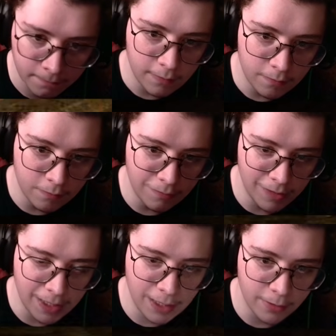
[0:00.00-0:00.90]

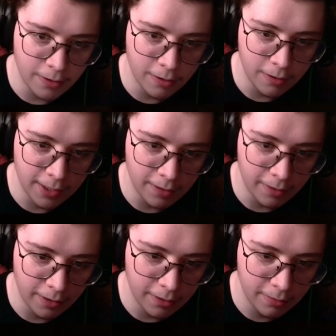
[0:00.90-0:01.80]
Very dark
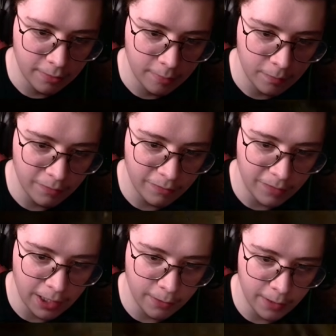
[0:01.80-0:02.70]
area.
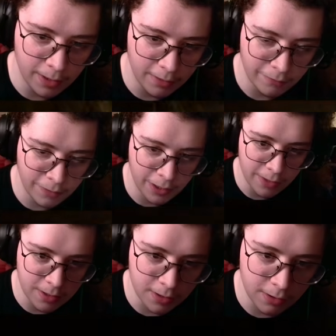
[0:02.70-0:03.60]
Very,
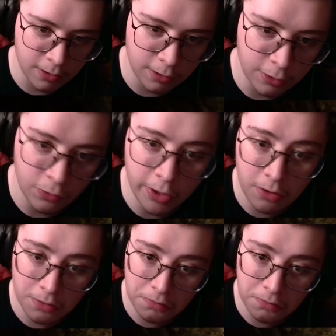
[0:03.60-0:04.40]
very secluded.